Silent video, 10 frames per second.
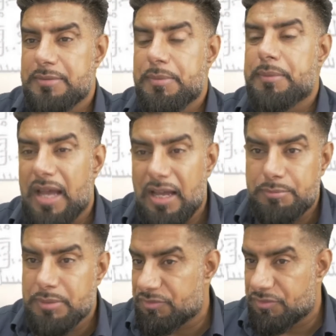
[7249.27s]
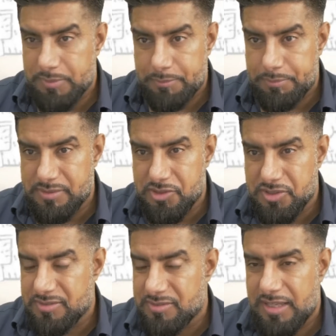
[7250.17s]
Imam Ahmad from that
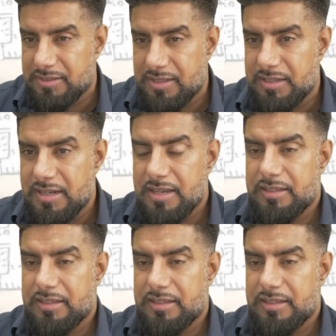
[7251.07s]
position, saying that